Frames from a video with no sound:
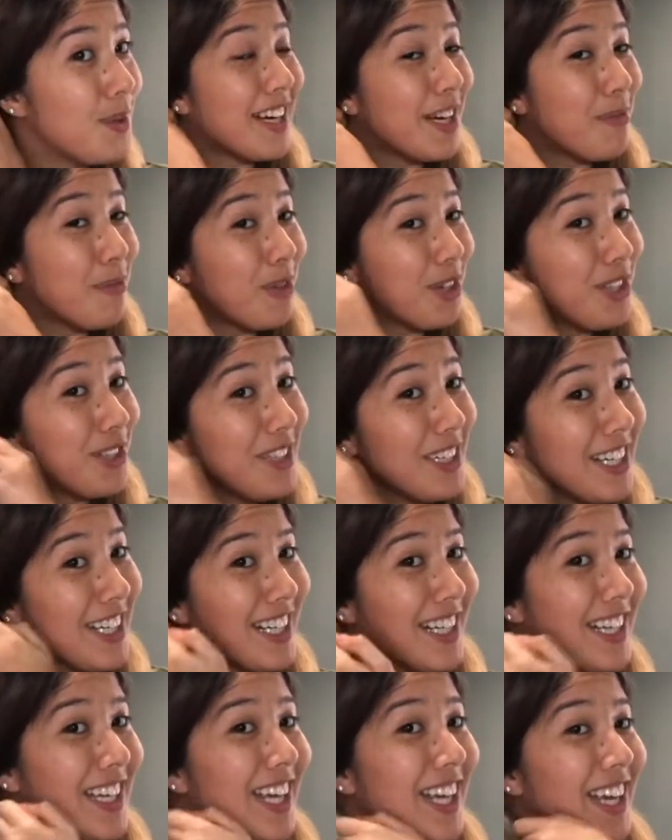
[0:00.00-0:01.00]
And I'm
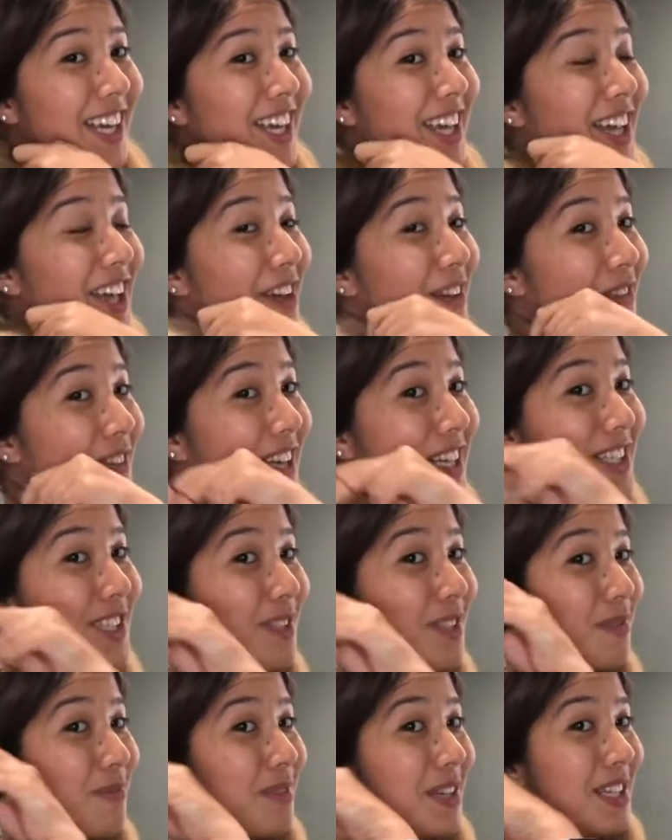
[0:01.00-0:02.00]
wondering if I
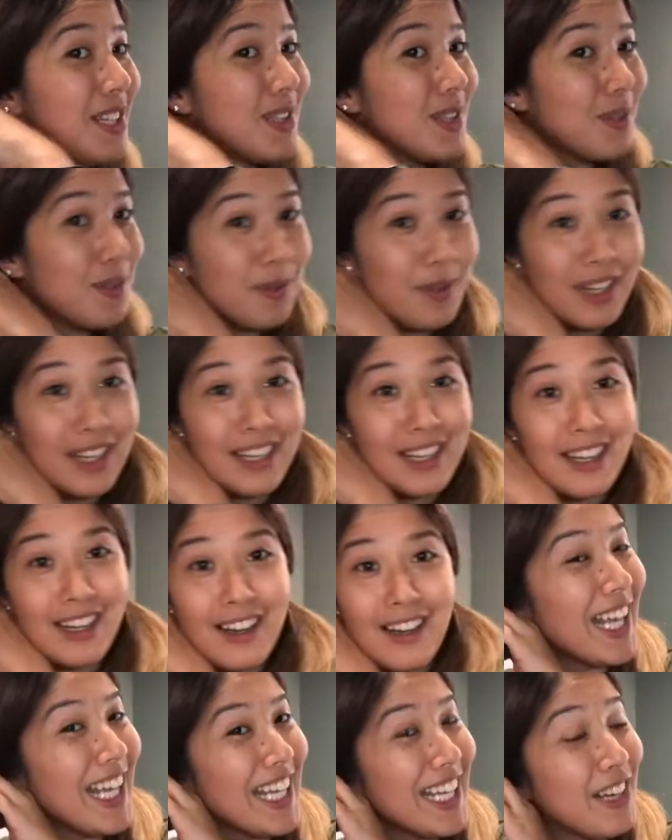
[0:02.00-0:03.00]
should be doing
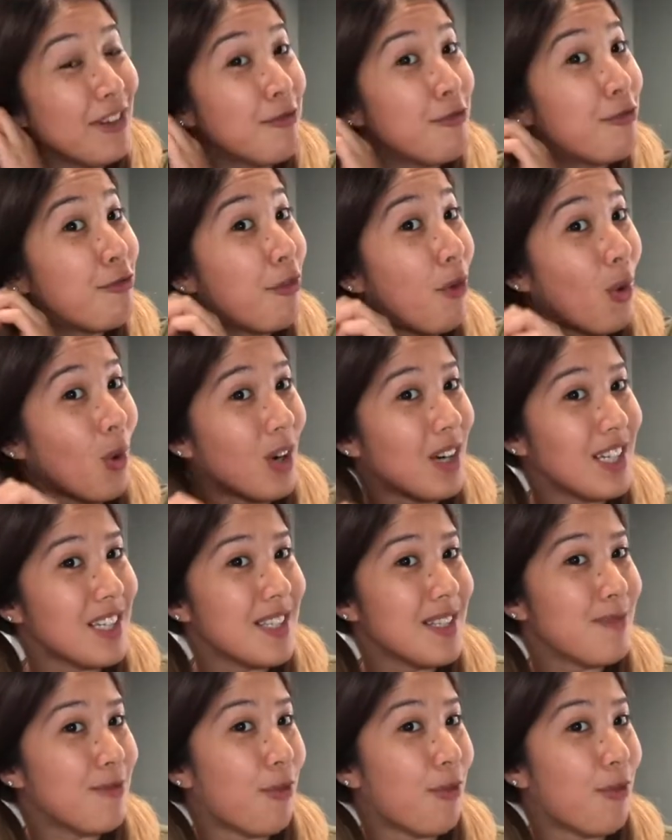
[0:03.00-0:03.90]
it in 4